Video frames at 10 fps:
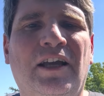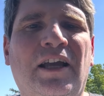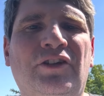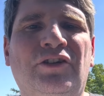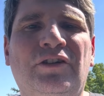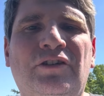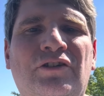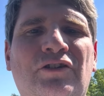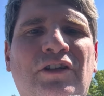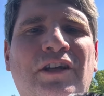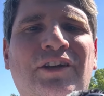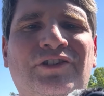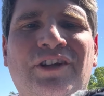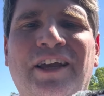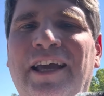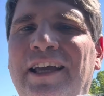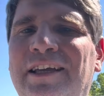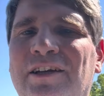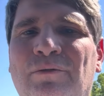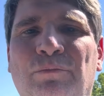And kids today,
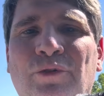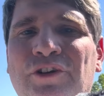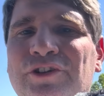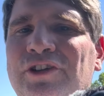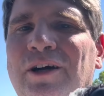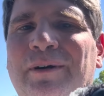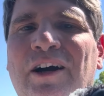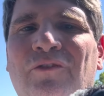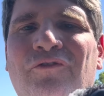movies come out